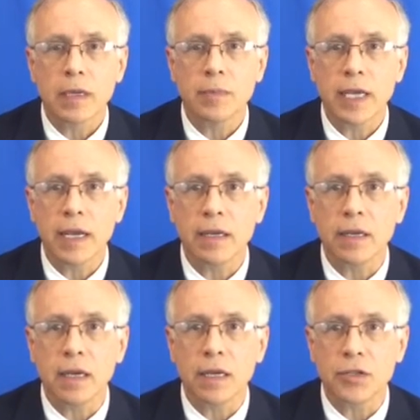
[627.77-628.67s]

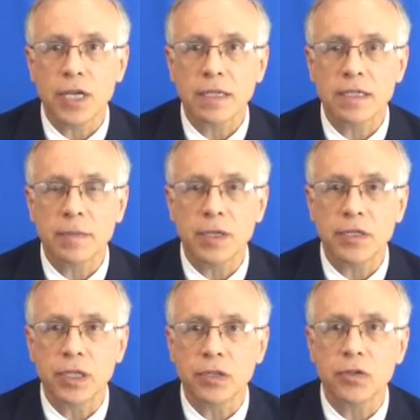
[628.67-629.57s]
obtained chest
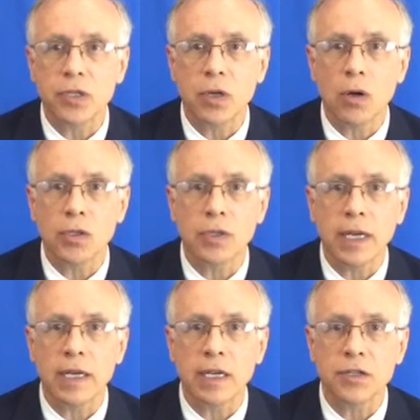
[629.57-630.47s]
imaging, usually
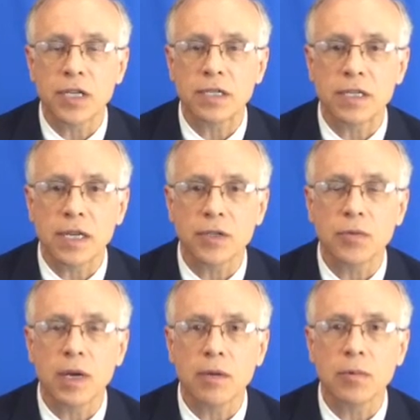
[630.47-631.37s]
alternating a chest
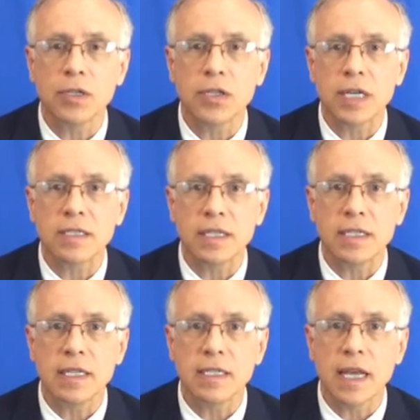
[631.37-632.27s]
X-ray with a chest
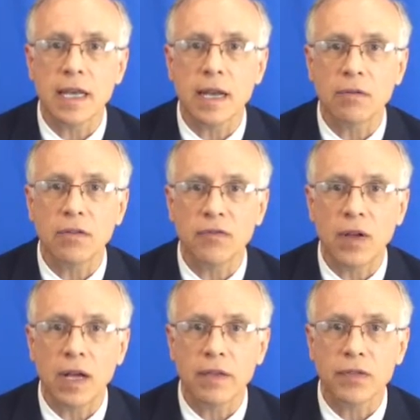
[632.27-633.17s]
CT scan out to
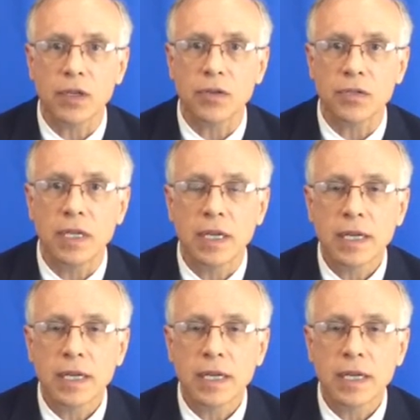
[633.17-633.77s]
5 years.